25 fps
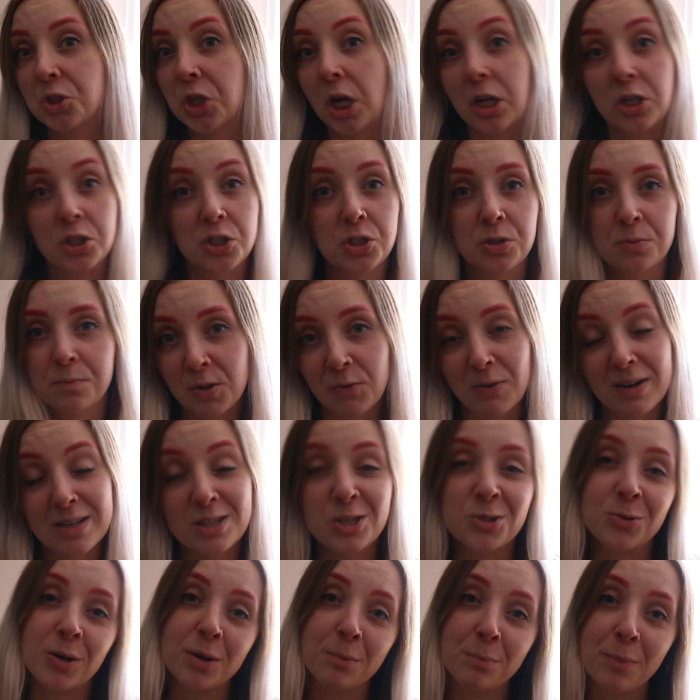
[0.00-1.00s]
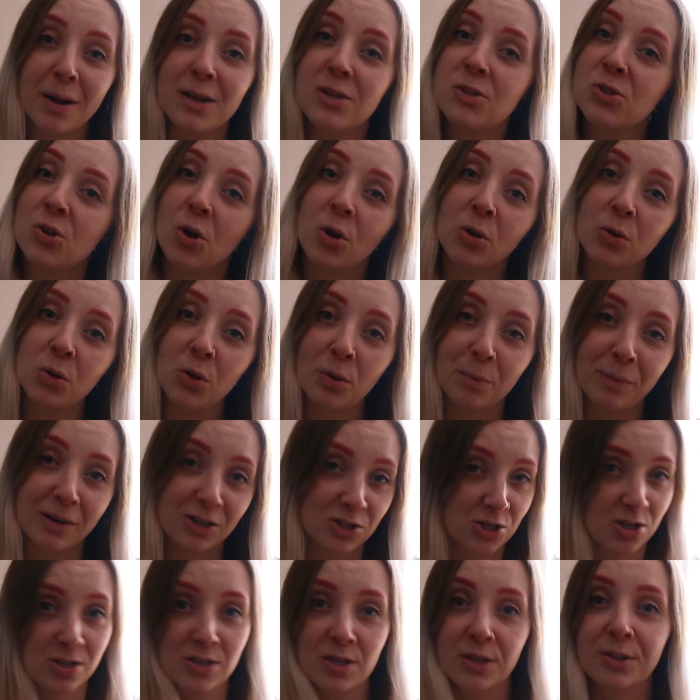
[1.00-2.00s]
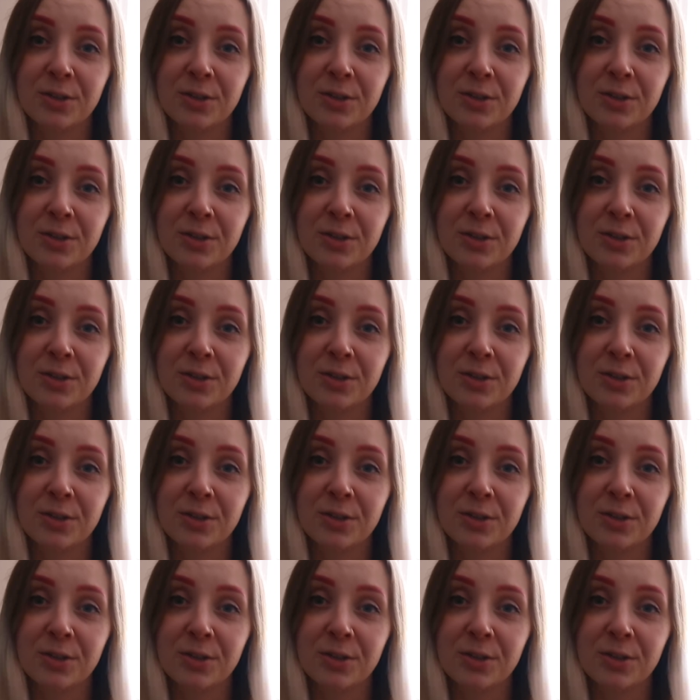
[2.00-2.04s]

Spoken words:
judge the restaurant based on your pictures